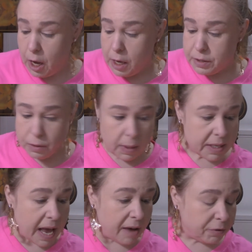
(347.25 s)
So what's
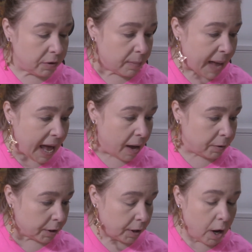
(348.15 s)
after the
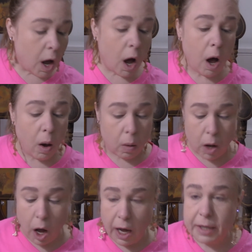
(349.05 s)
powder? Oh,
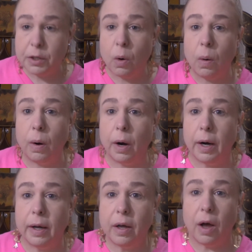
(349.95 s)
contour.
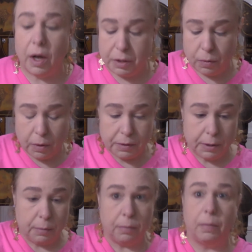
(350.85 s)
Contour.
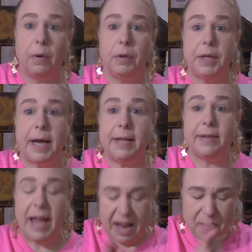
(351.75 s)
So roll the dice
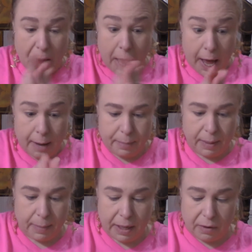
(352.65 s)
again. Come on,
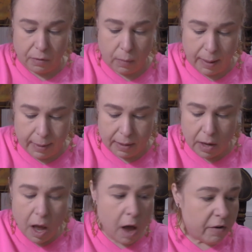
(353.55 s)
big money, Miami's.
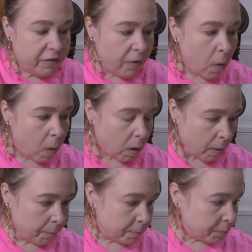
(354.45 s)
Four.